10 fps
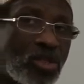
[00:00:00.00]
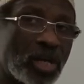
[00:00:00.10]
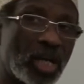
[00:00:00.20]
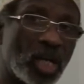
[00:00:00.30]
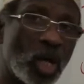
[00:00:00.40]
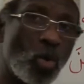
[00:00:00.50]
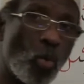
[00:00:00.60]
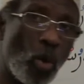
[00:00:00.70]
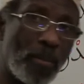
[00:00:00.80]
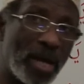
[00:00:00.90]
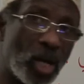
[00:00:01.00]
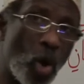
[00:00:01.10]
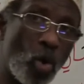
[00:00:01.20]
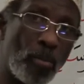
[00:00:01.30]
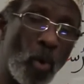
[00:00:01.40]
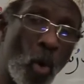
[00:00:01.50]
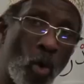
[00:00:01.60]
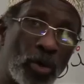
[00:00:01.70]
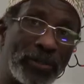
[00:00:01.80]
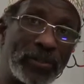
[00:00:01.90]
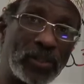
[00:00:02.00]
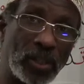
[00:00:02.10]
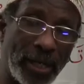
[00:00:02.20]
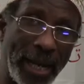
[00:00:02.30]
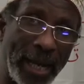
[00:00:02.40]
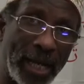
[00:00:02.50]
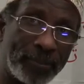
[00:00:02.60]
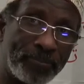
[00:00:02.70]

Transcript: three women or more, studying.